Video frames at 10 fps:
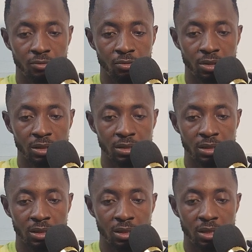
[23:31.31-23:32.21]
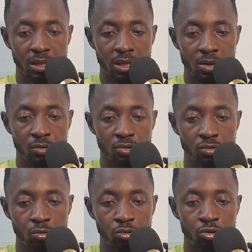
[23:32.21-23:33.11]
You can see there was
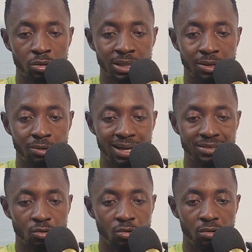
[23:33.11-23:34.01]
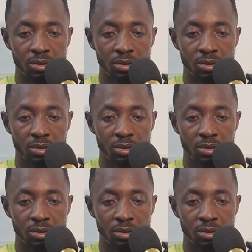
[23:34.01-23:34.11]
no drawdown at all.